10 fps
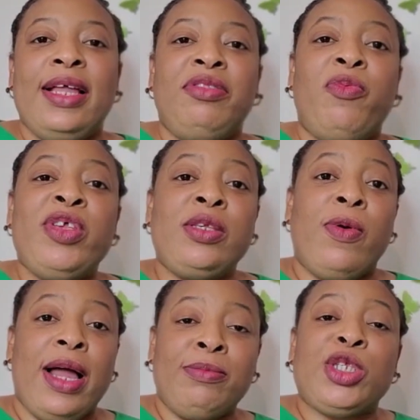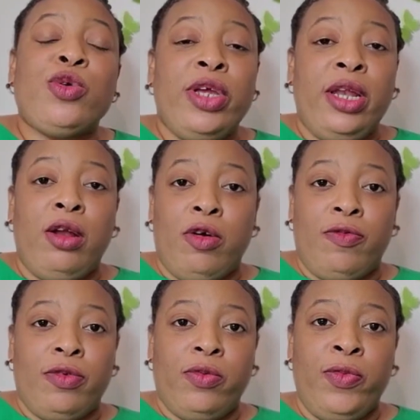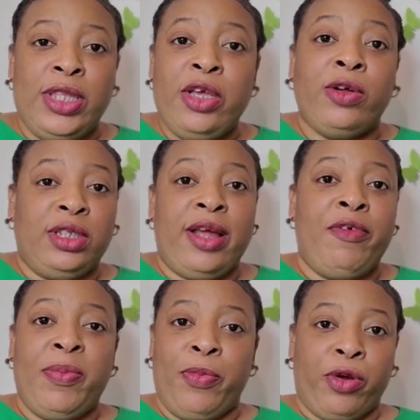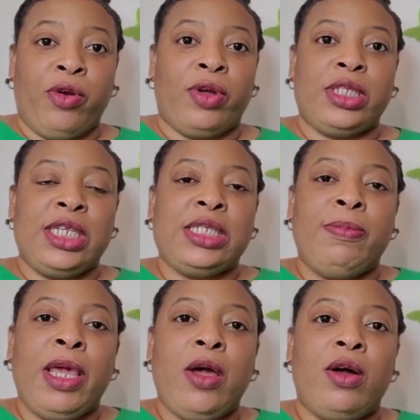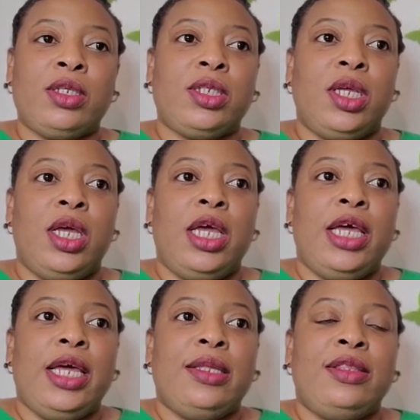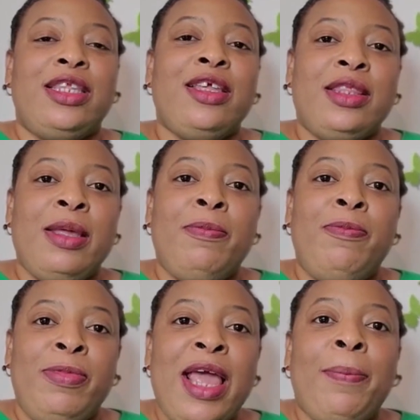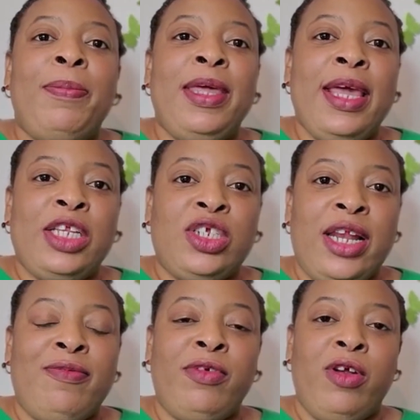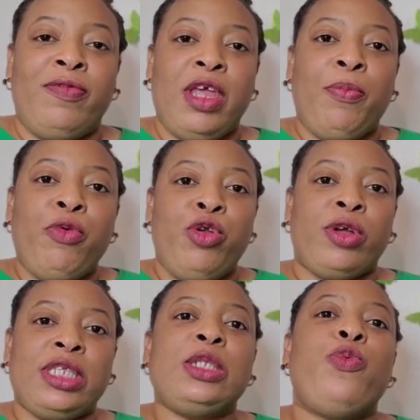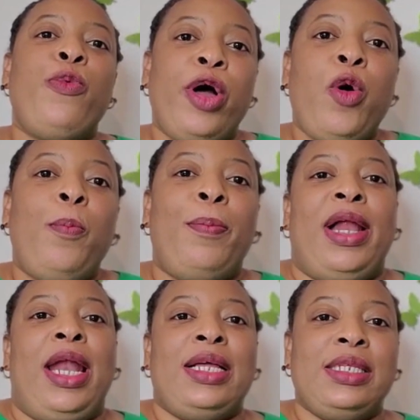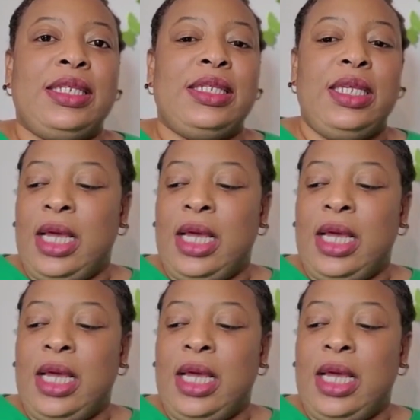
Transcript: The reason why I'm so in love with the ordinary product is because the pH level of their product is well balanced.